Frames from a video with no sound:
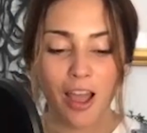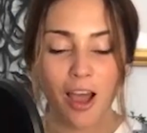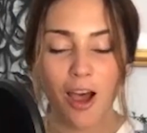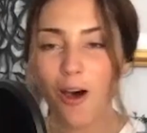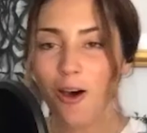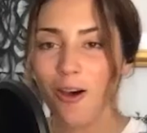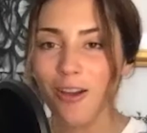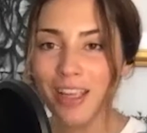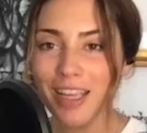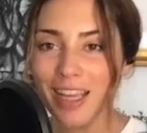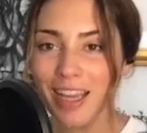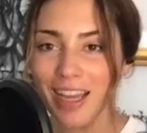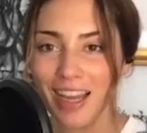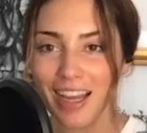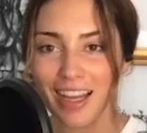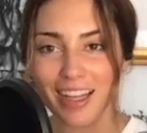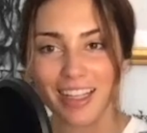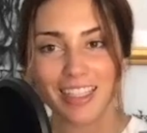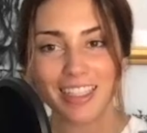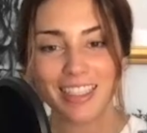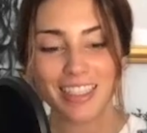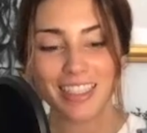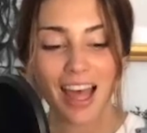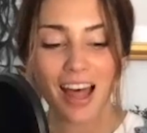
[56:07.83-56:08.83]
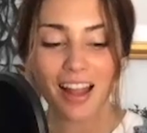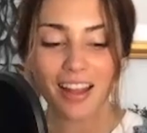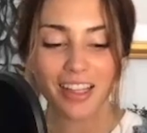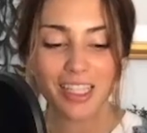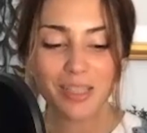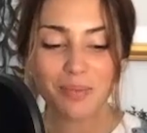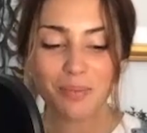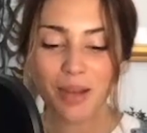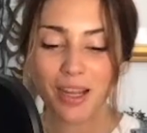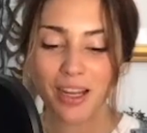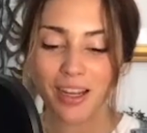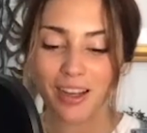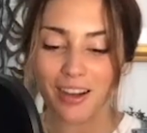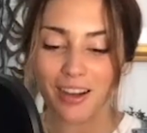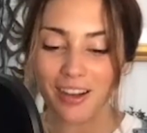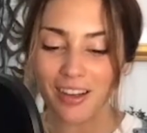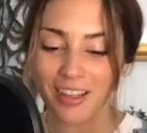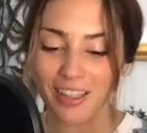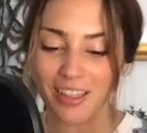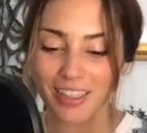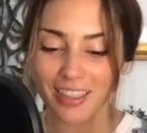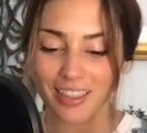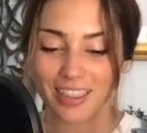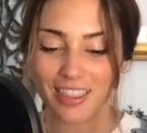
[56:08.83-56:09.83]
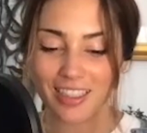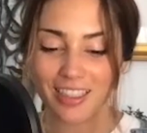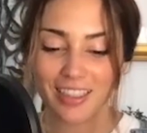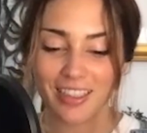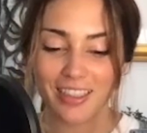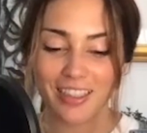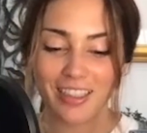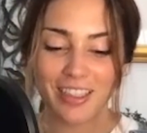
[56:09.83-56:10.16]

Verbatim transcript: Oh, yeah, Sally's my aunt.